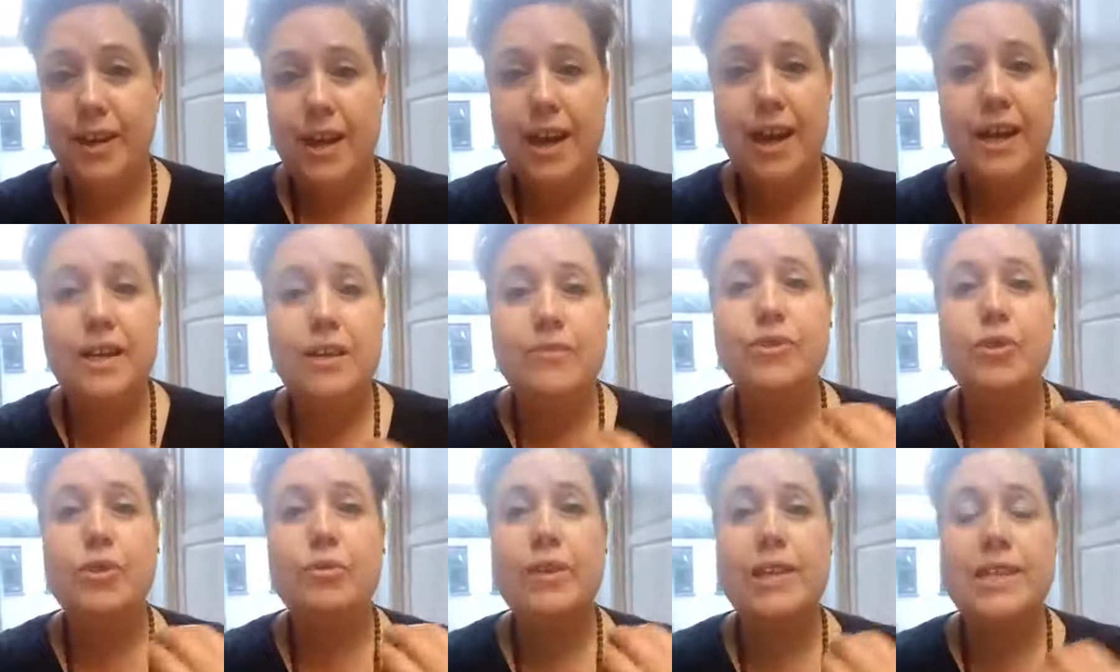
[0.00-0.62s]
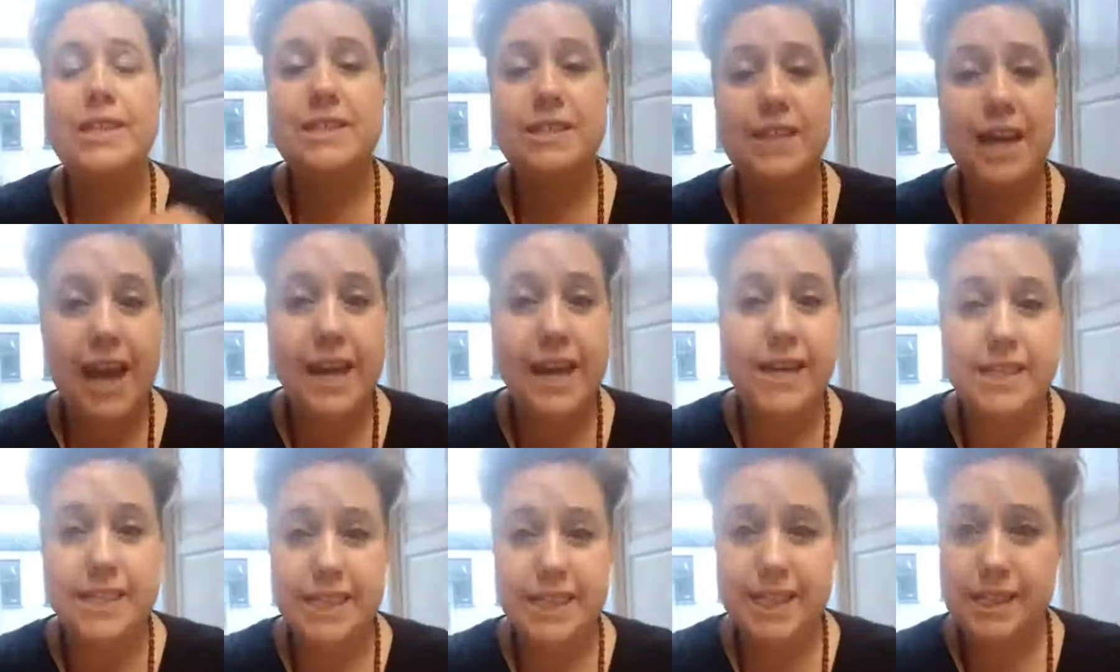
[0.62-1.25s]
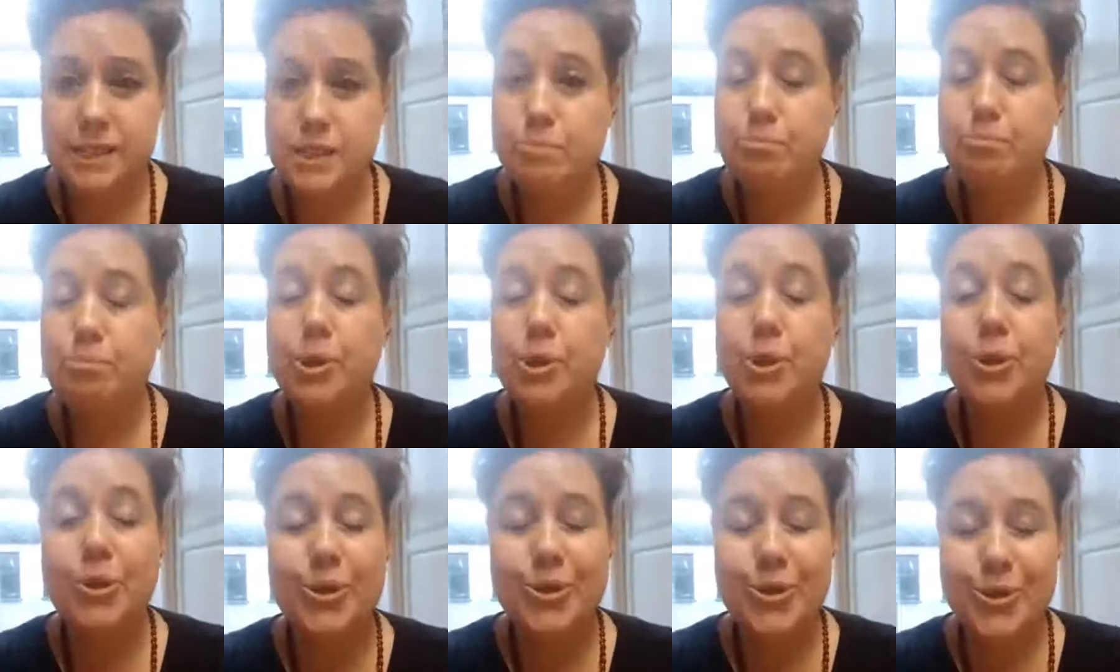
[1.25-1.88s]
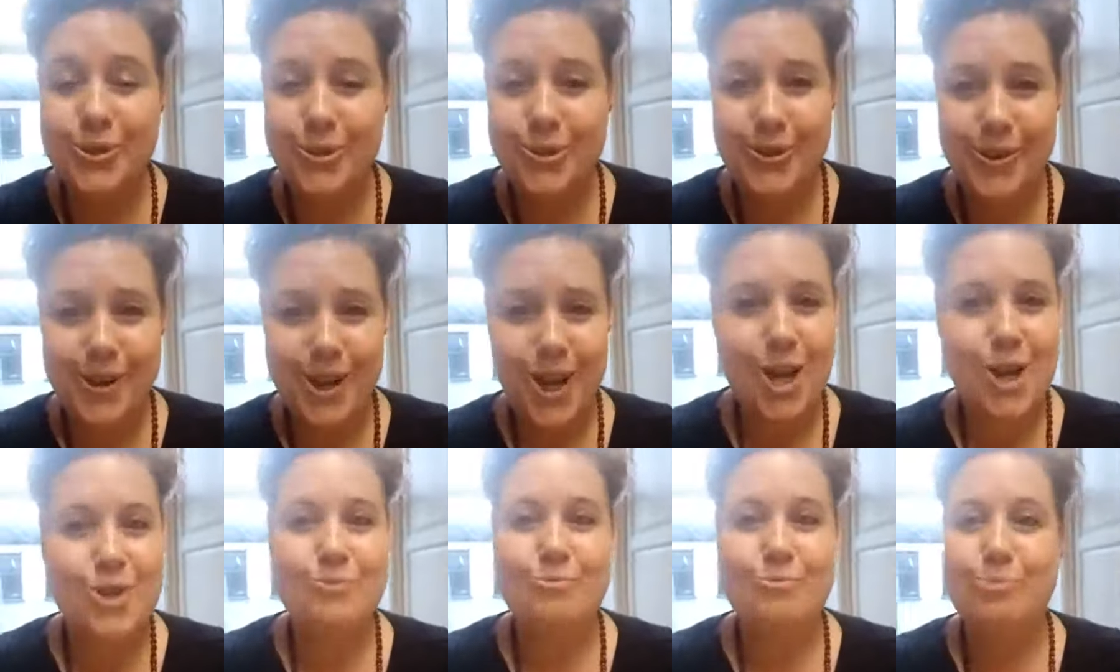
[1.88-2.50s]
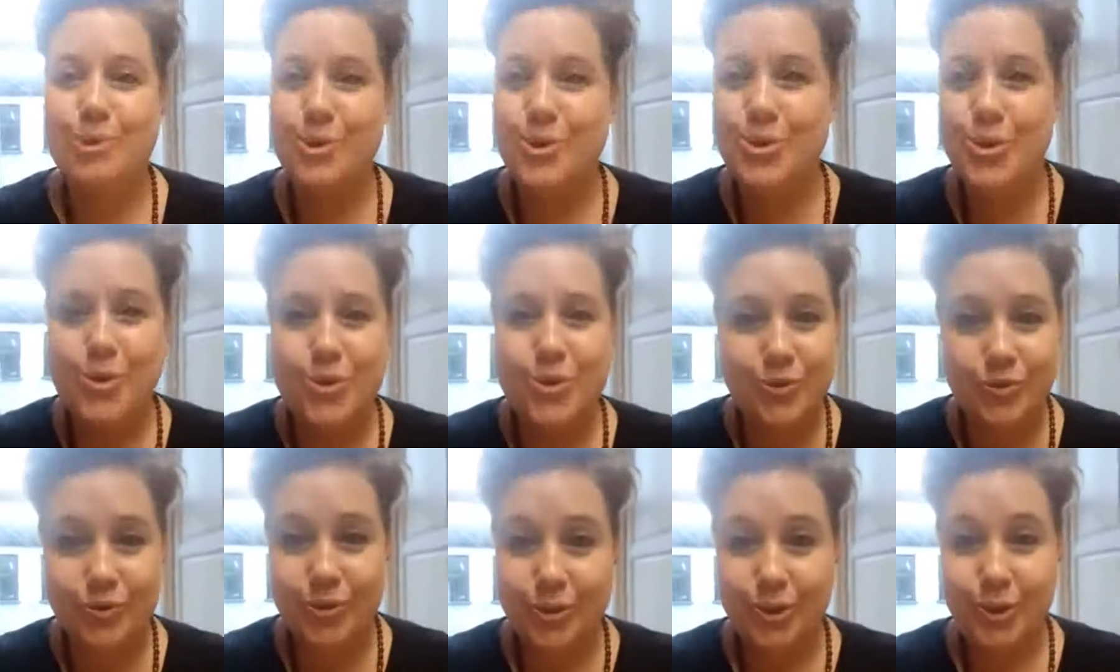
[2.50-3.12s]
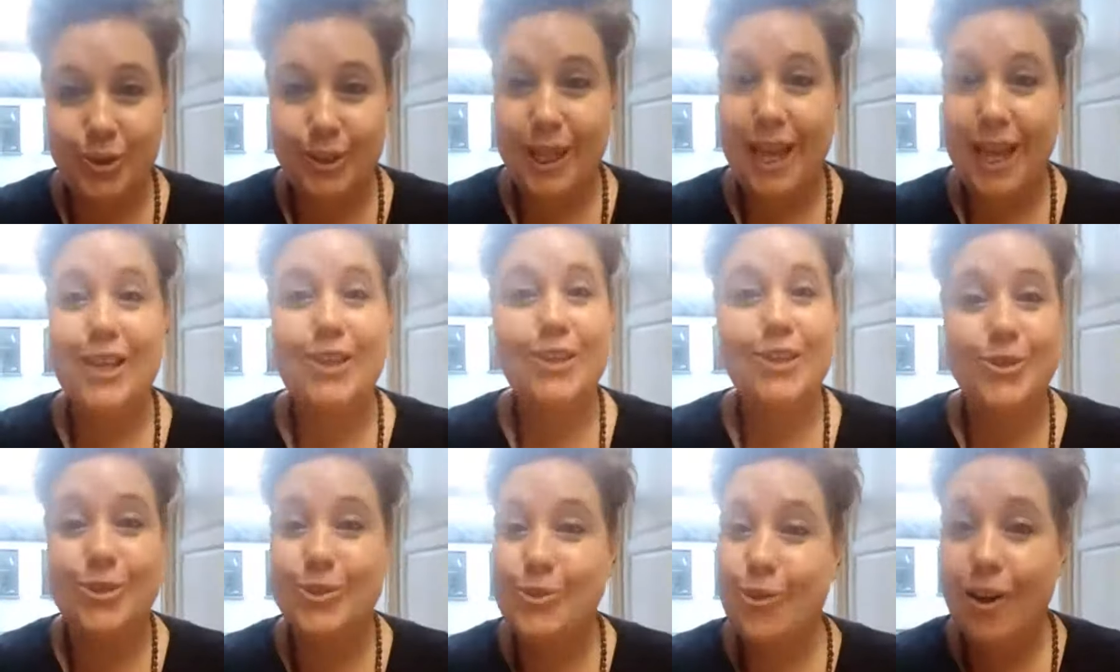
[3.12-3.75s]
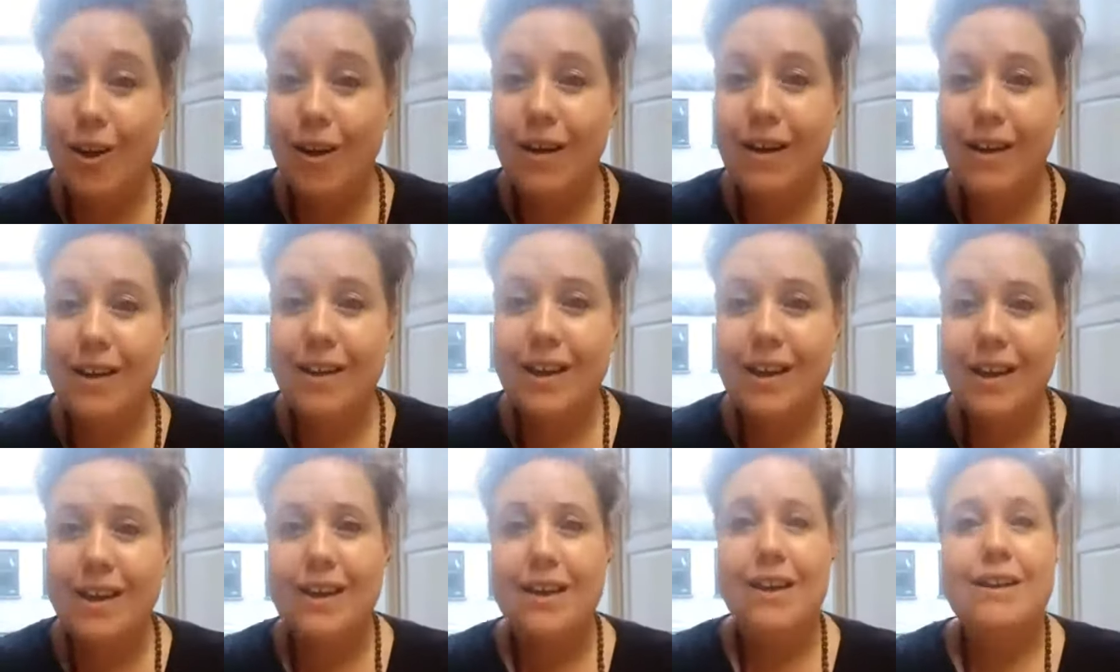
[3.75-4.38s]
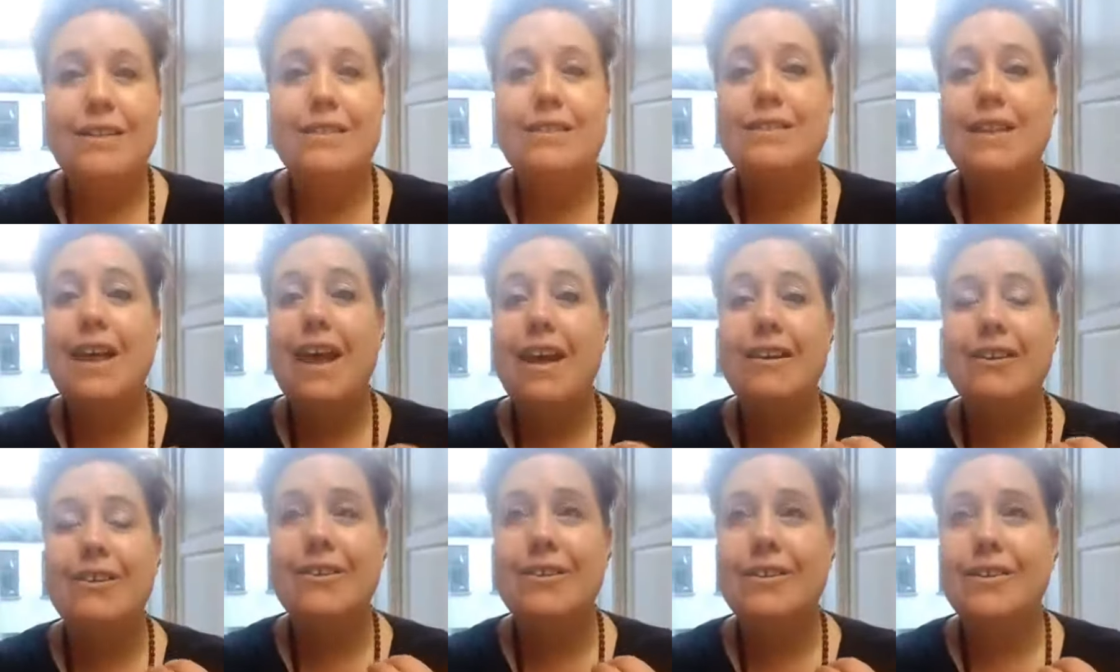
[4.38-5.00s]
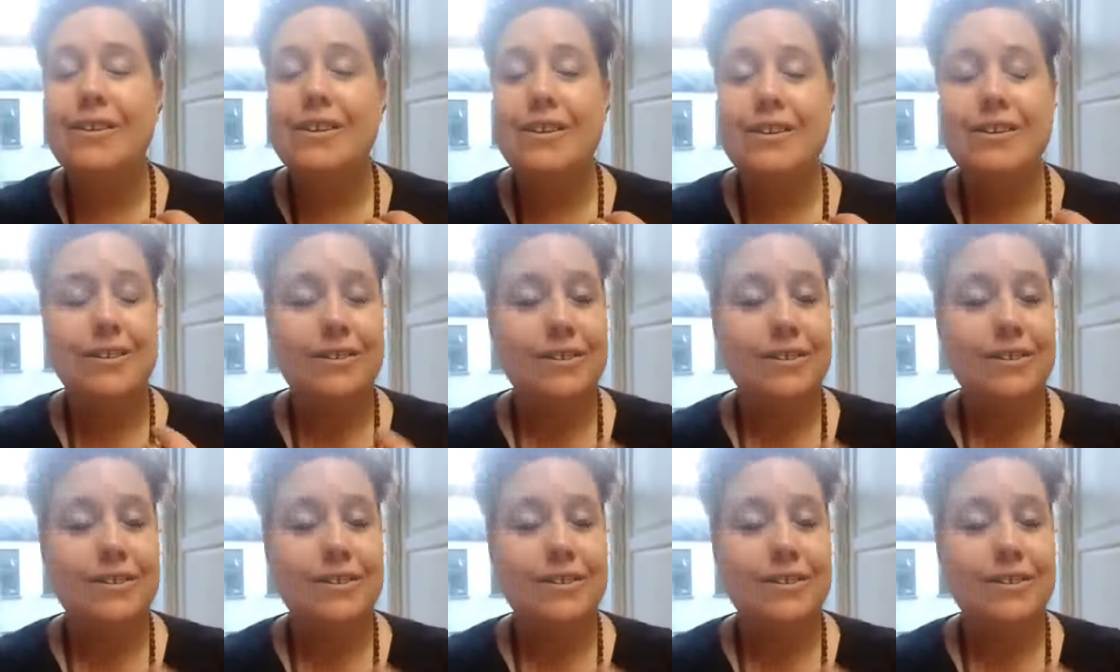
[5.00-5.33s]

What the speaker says: And if your intent is pure and beautiful like you are, then